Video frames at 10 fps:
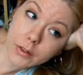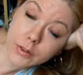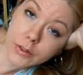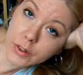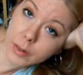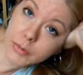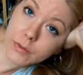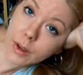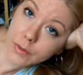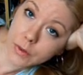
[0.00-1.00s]
used clips
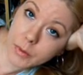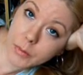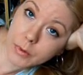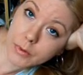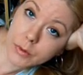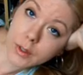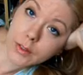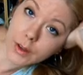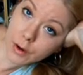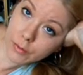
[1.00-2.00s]
of other people
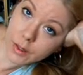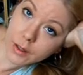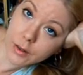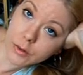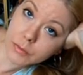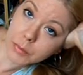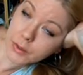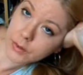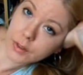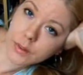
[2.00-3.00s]
doing their videos
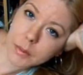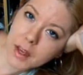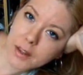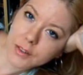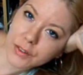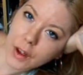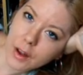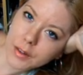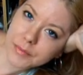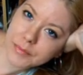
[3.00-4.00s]
Bill TV Macon
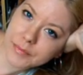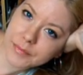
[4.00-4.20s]
style.